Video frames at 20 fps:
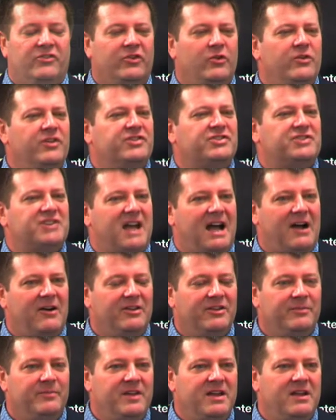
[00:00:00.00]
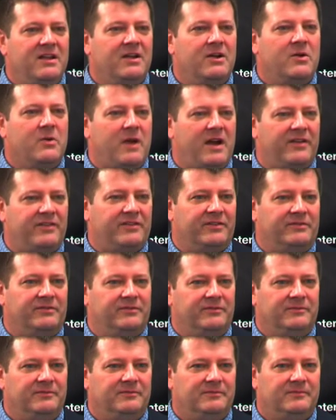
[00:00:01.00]
So this child is being
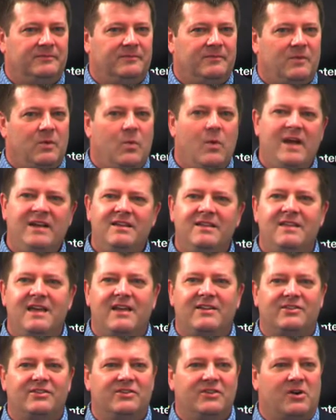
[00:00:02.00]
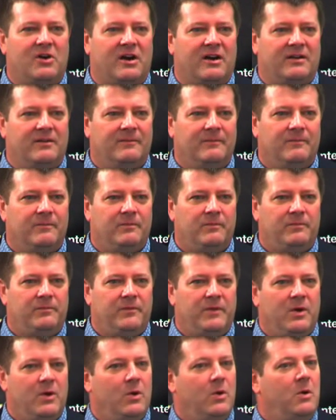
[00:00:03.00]
aggressive. When did that start?
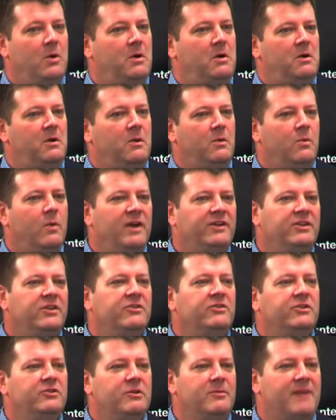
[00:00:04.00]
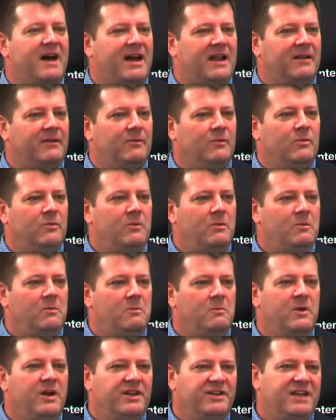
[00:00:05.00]
What do you do about it?
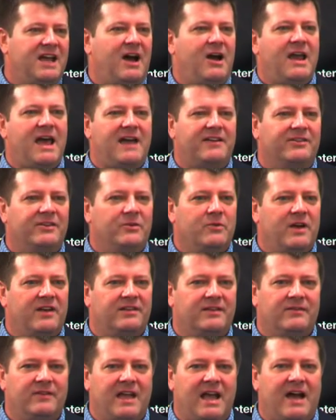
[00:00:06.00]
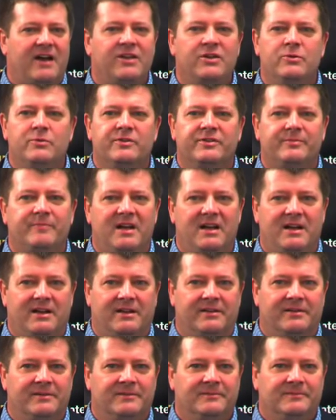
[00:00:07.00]
When a child acts aggressively, how do you
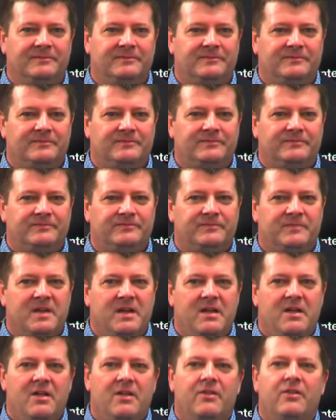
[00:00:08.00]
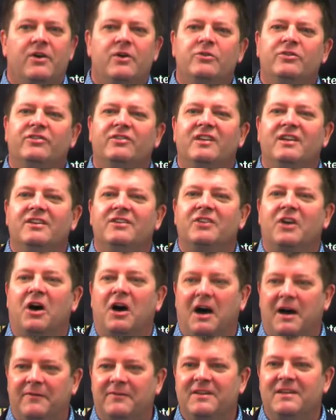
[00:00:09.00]
respond? Those things
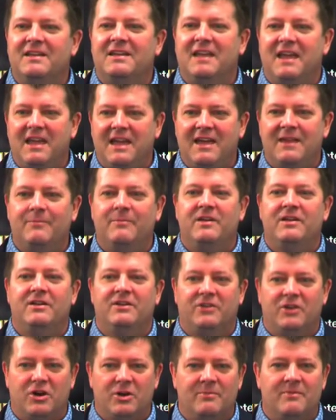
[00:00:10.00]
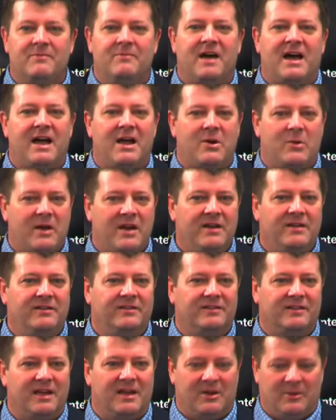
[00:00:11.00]
often can't be determined by a
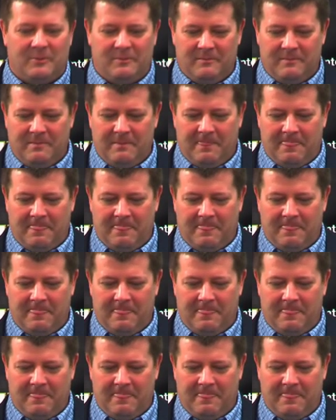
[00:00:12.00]
rating scale,